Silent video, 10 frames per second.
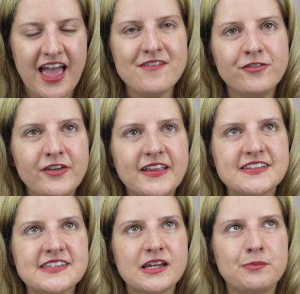I have a feeling
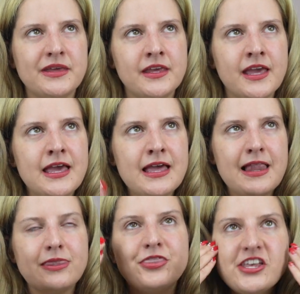it's gonna be,
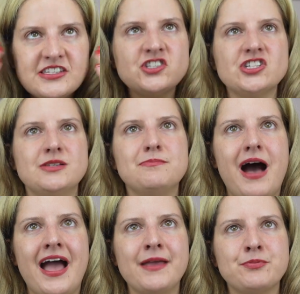this is just
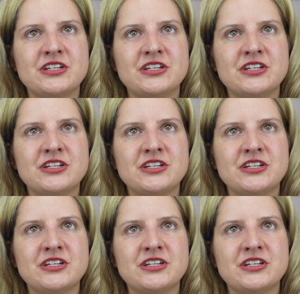my